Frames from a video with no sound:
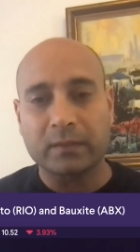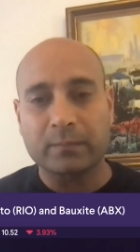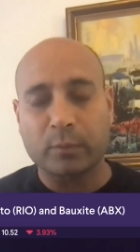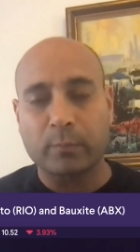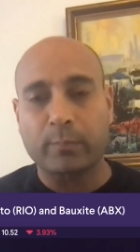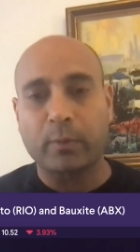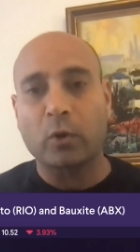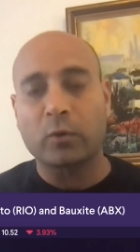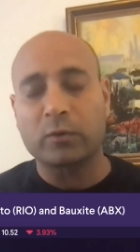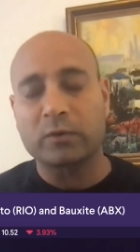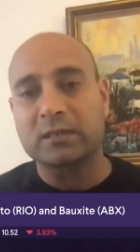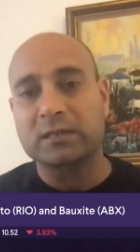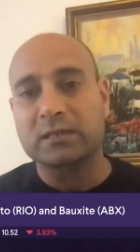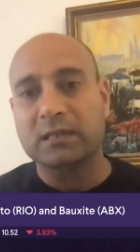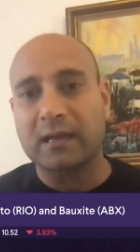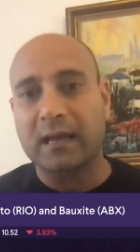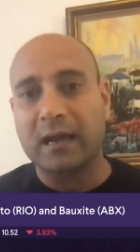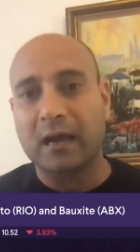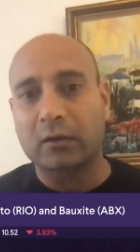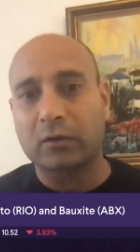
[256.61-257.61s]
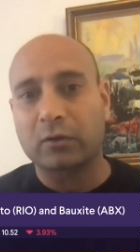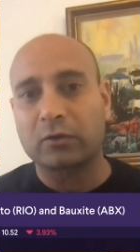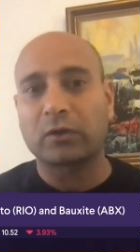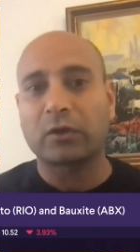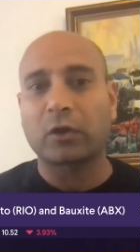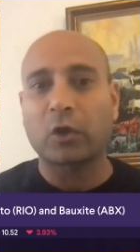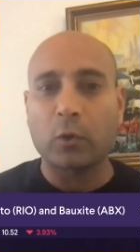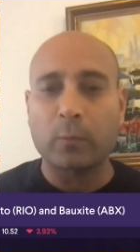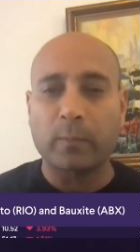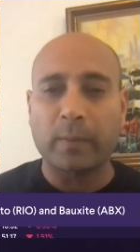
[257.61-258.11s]
proponents are now going to
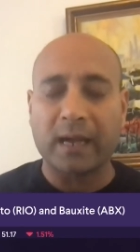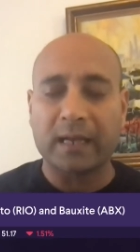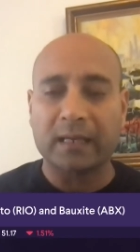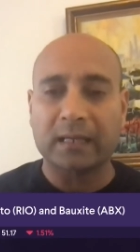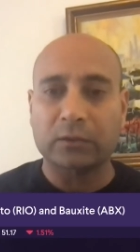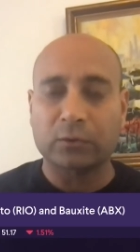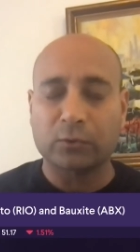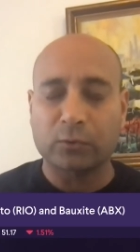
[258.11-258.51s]
go back and